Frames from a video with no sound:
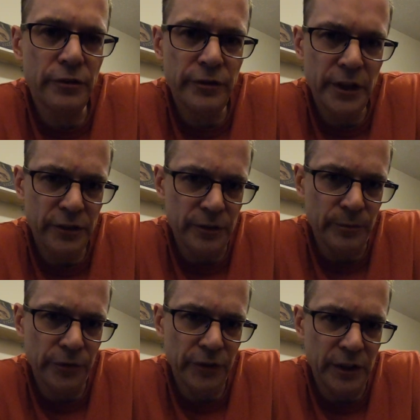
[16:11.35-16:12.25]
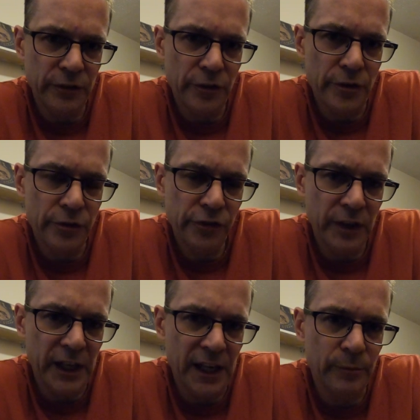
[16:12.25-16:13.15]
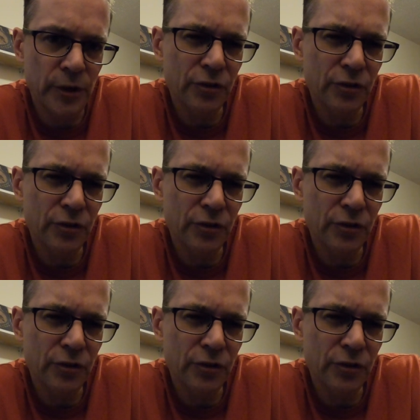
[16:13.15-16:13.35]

victims into their scam.